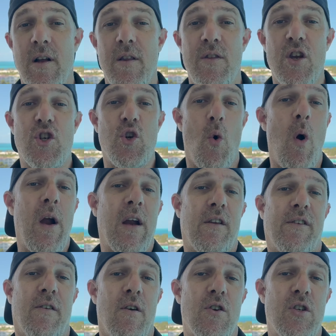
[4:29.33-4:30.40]
The shore
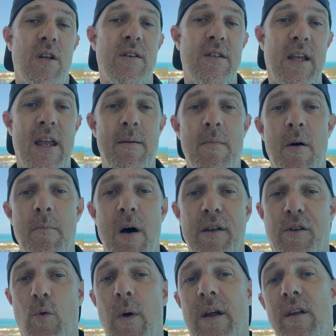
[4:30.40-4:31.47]
excursion team
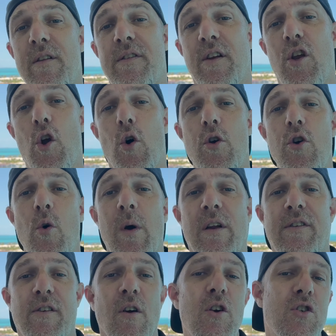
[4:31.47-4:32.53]
must quickly secure new
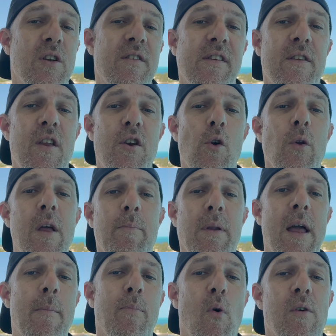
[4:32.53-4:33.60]
excursions in the newly
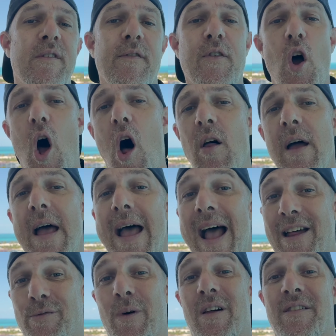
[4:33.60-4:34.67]
planned ports of call,
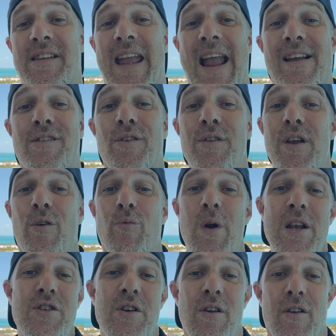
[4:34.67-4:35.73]
as well as cancel the
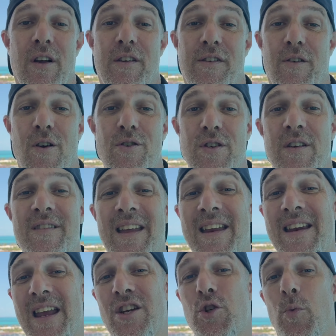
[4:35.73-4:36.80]
original excursions
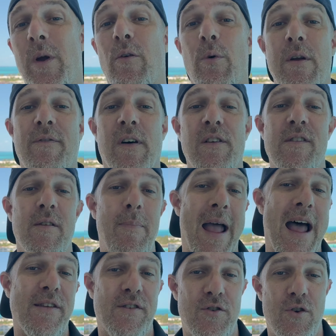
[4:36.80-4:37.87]
and issuing refunds to
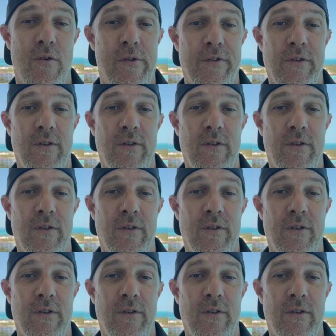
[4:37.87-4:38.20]
passengers.